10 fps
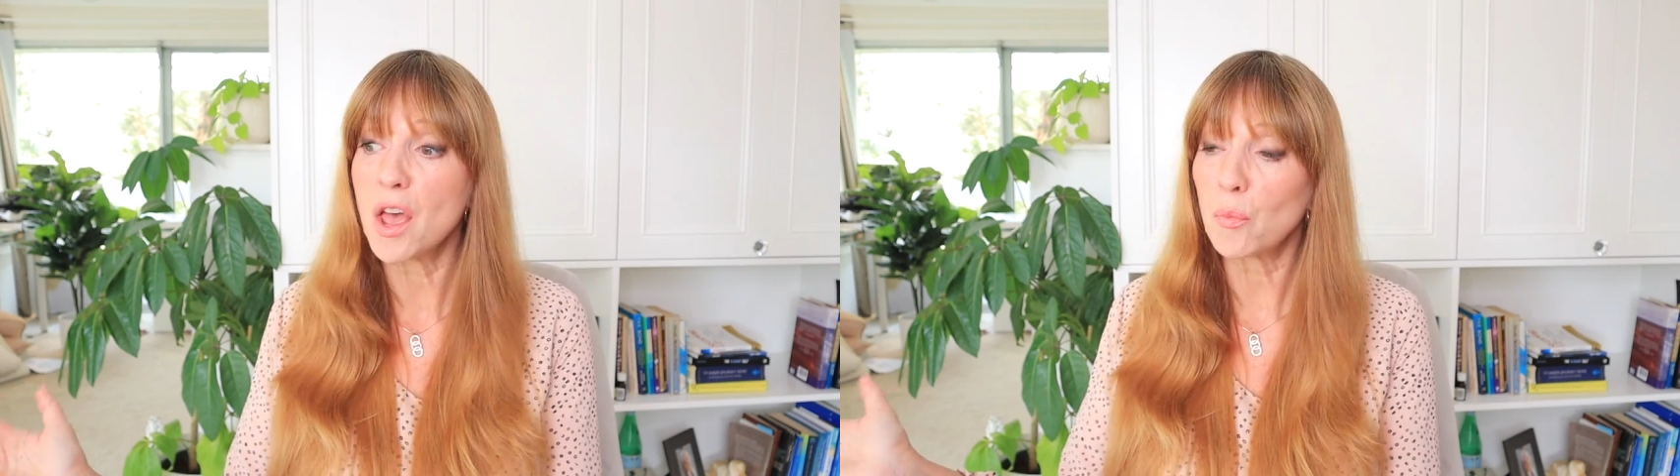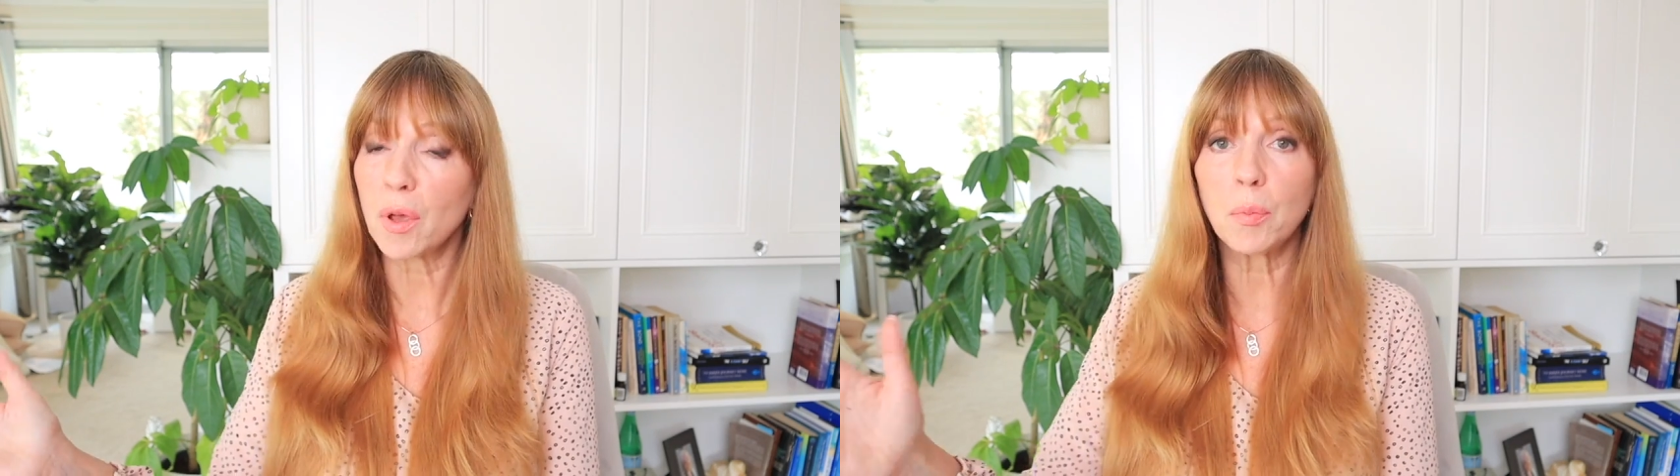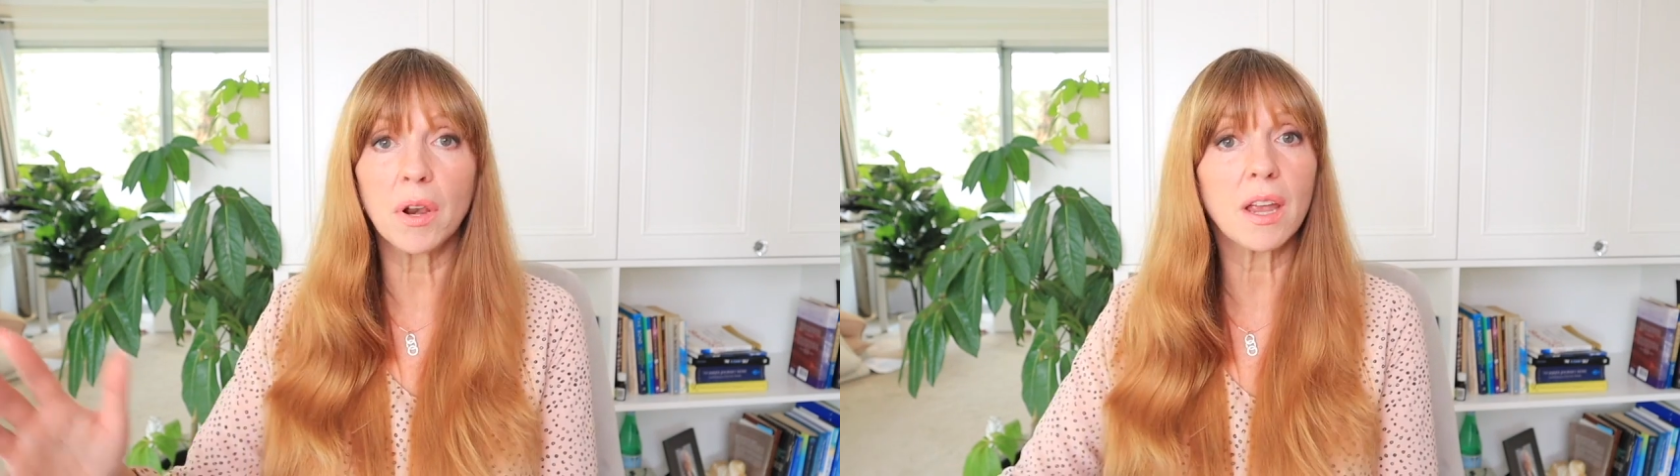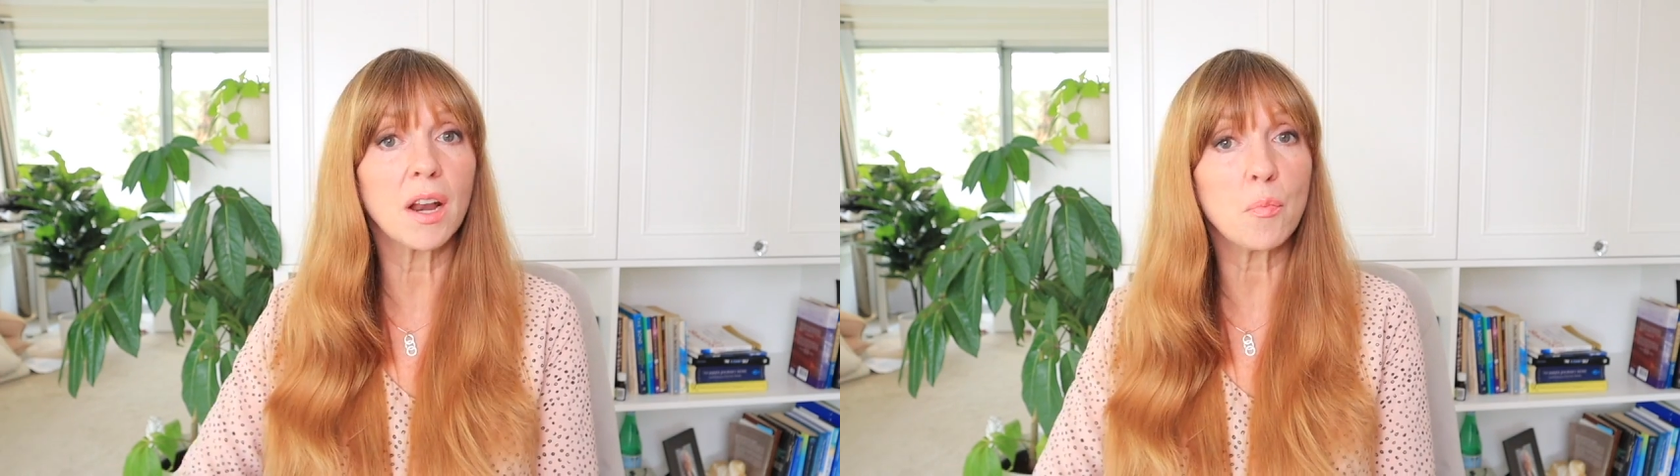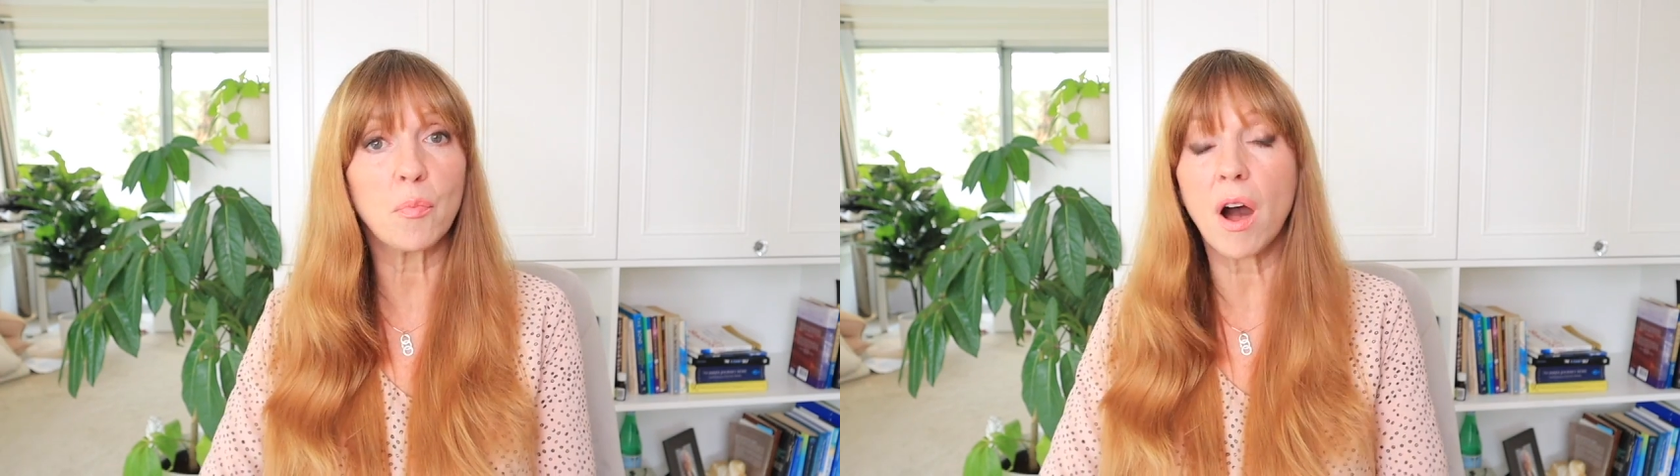people are going
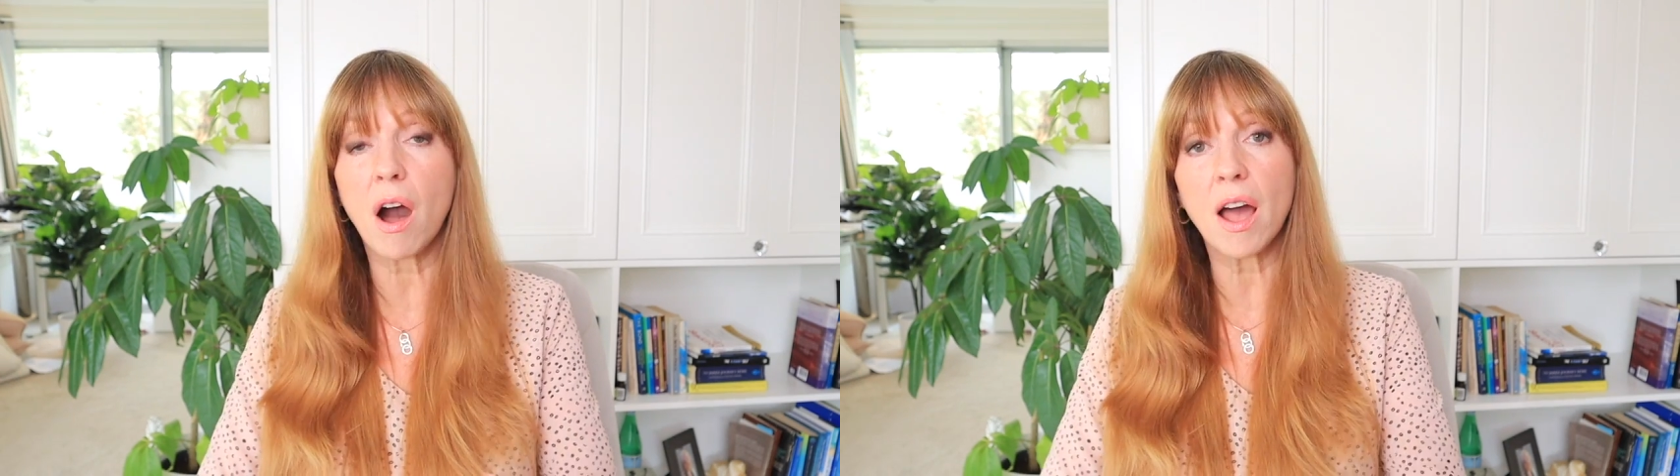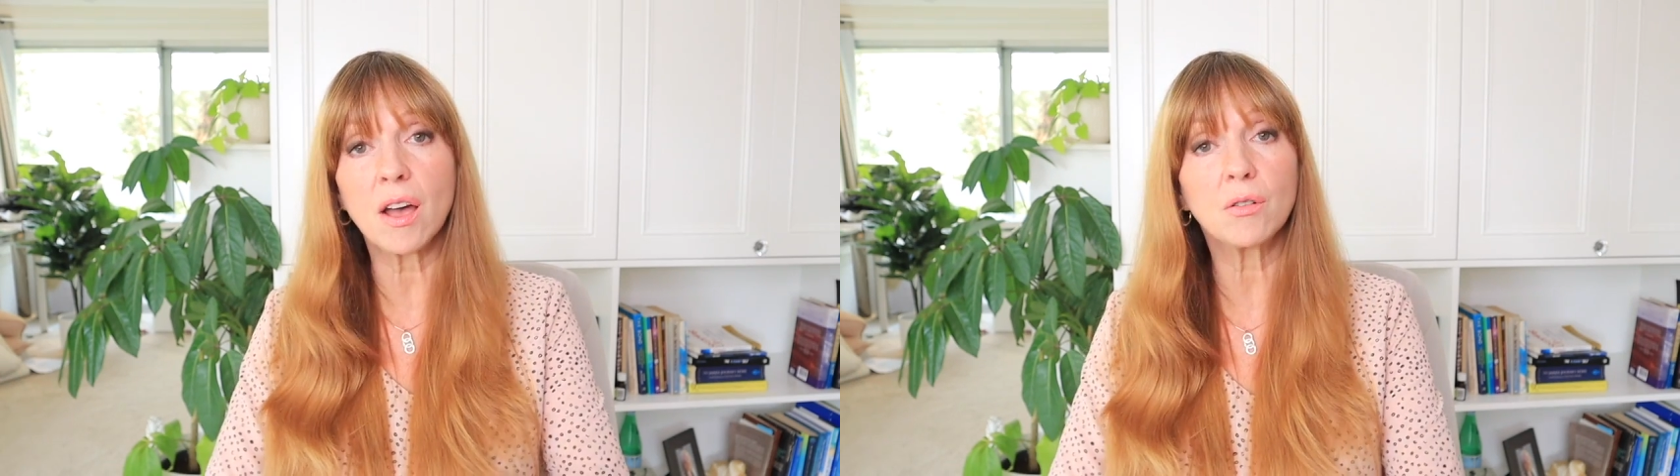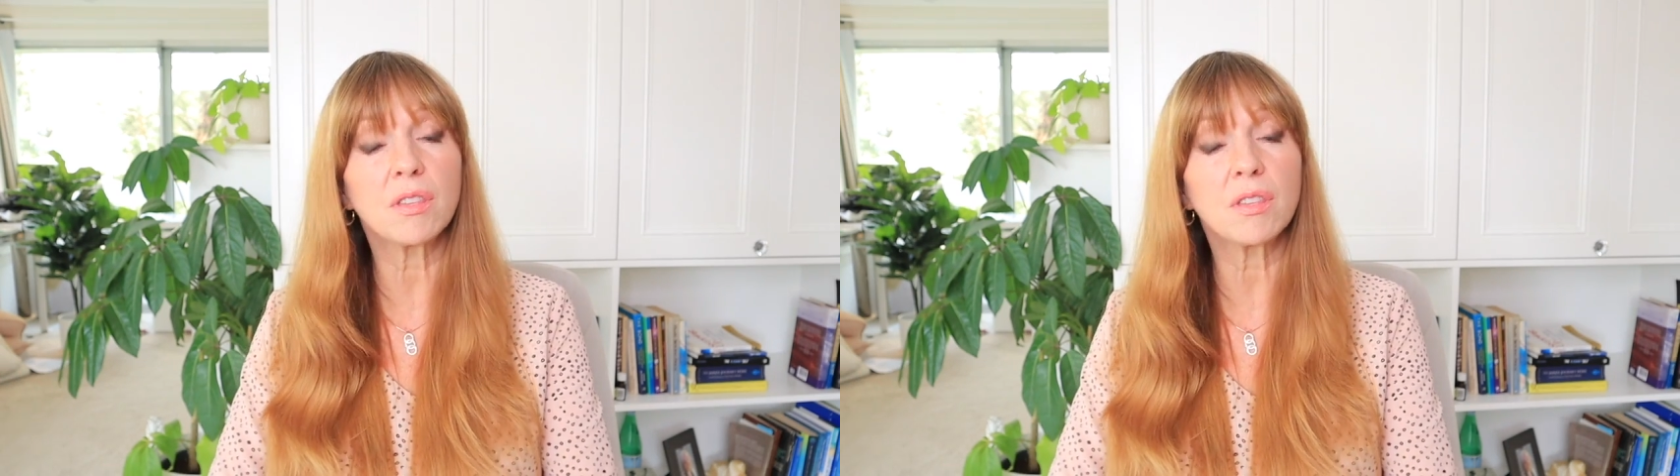to pile